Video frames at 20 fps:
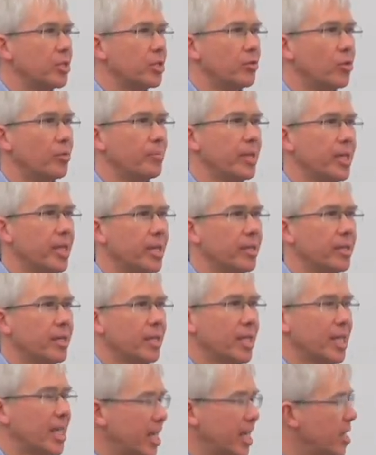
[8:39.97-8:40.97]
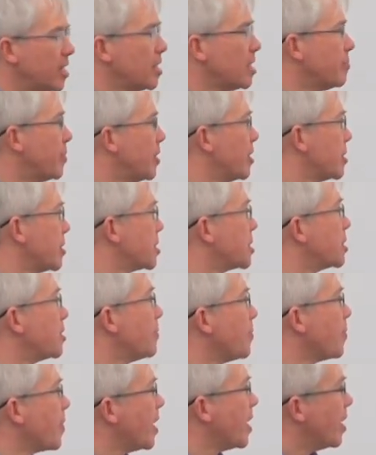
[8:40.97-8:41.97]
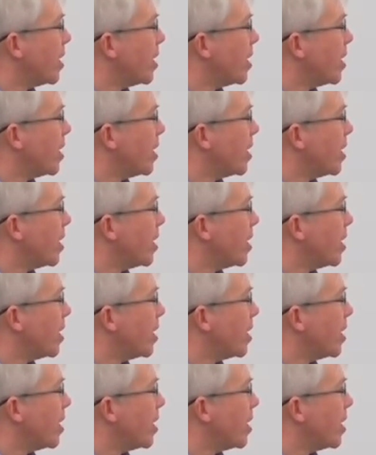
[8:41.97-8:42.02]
that normally kill bugs.